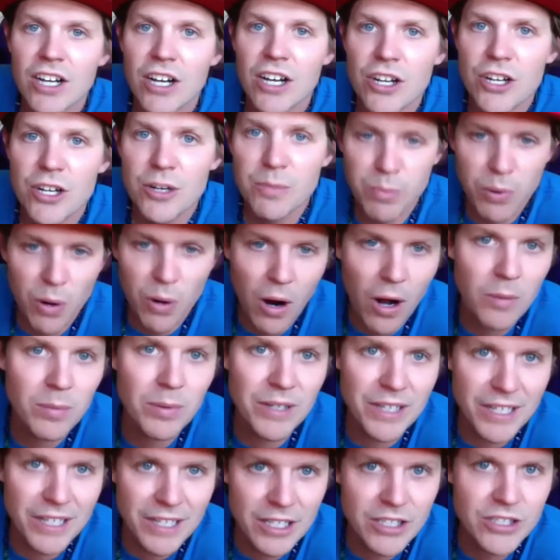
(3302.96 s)
you're
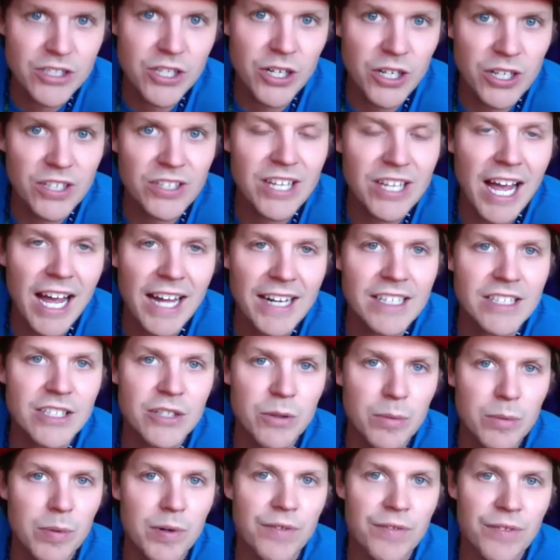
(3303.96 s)
probably going to turn that
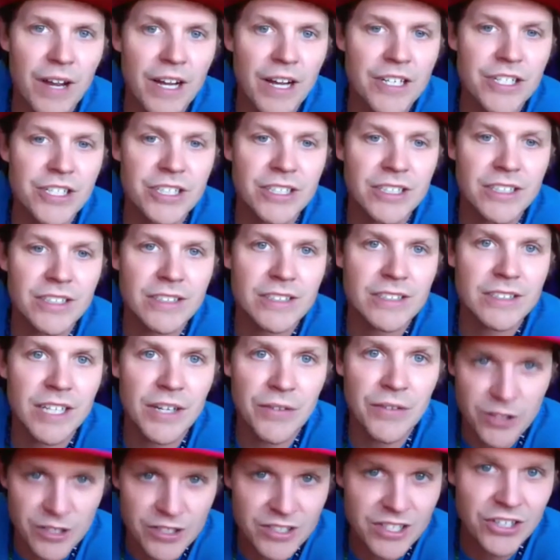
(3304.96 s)
into a profession.
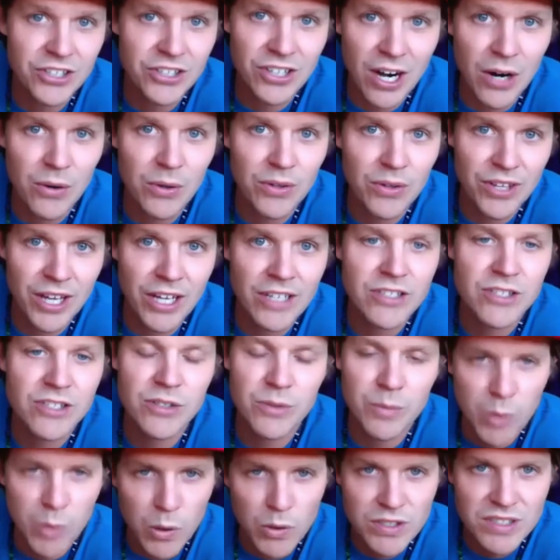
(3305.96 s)
If you stick around with us,
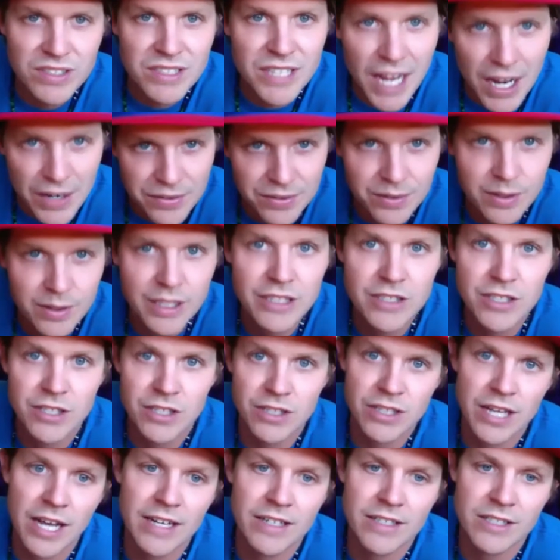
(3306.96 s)
you'll most definitely
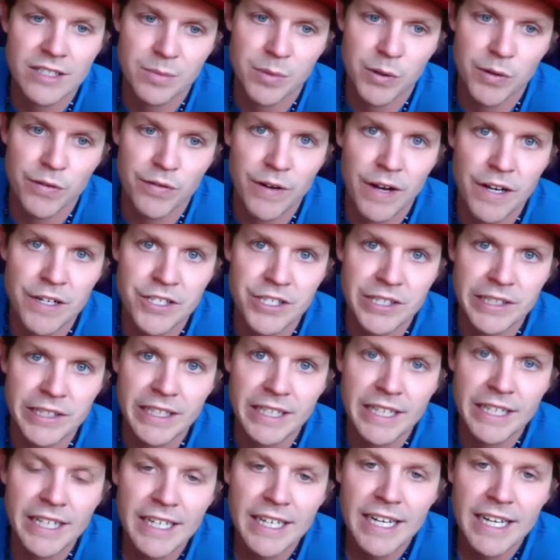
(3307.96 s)
turn that into a profession.